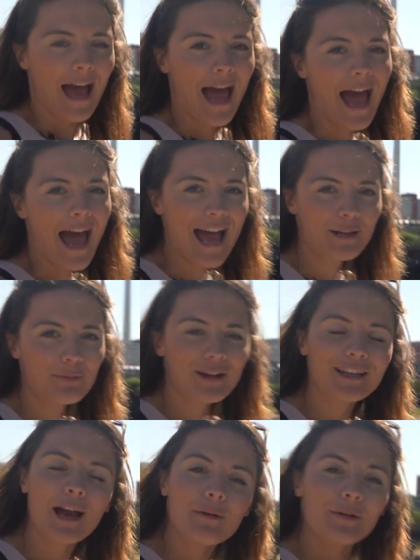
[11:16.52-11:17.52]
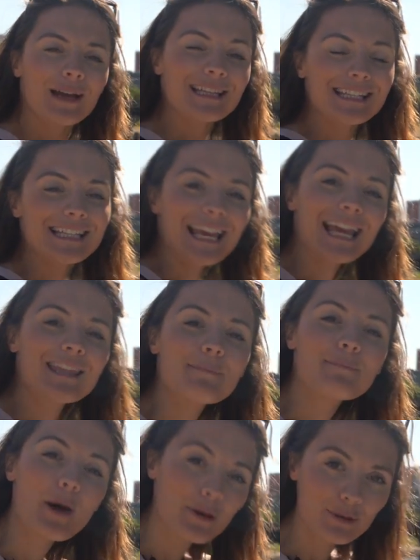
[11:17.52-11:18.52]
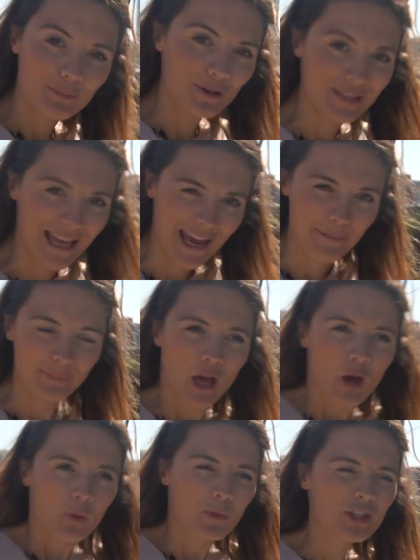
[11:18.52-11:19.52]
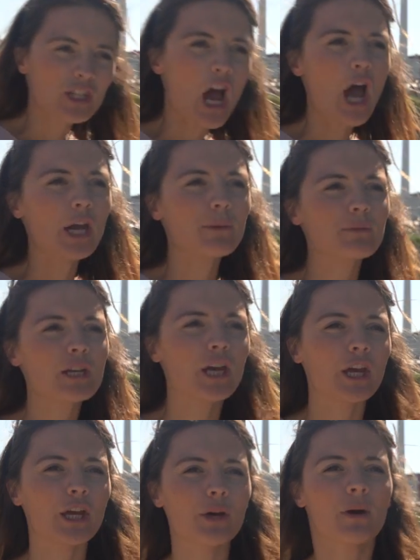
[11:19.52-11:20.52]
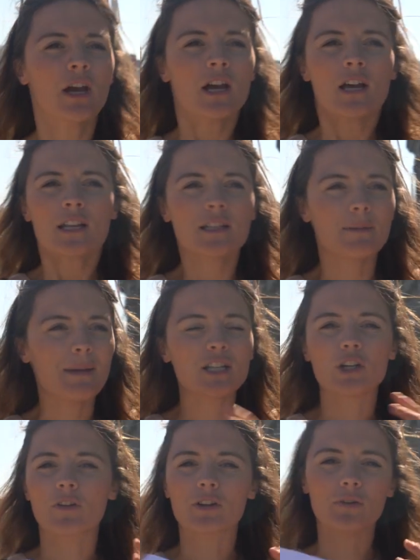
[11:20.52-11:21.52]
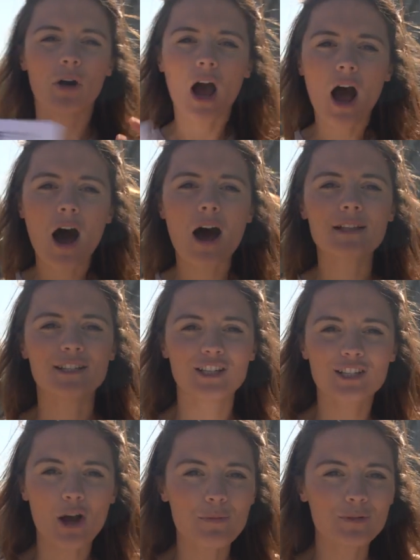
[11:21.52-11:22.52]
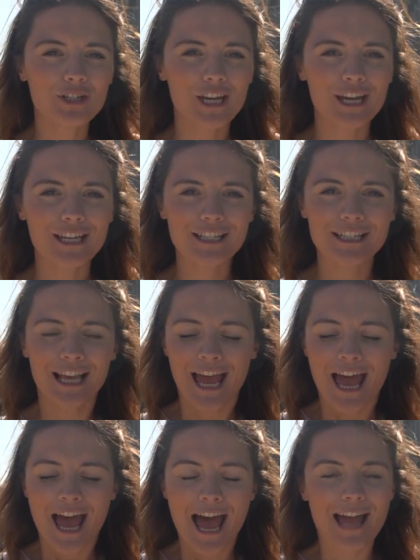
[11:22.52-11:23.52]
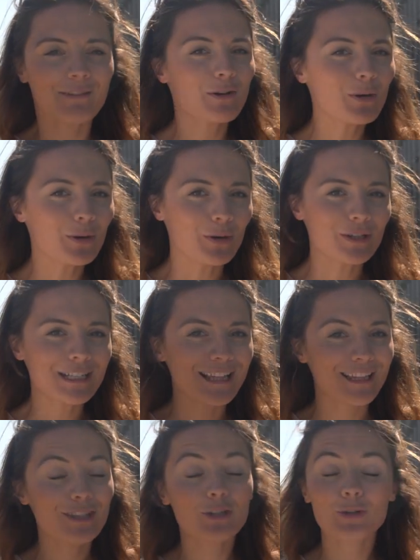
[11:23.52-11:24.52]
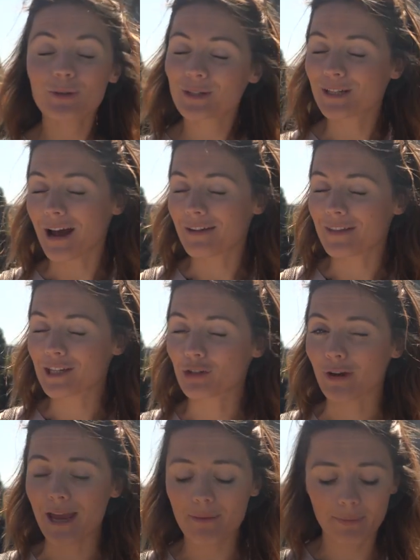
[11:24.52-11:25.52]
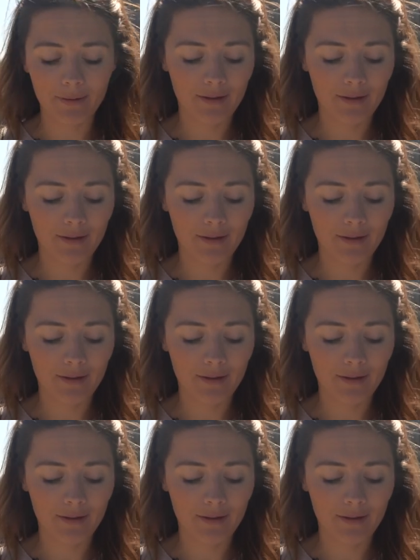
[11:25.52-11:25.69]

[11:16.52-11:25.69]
And we're going to come and see the Bode Museum, which is home to some historical art and sculptures. And of course, in the true style of this trip,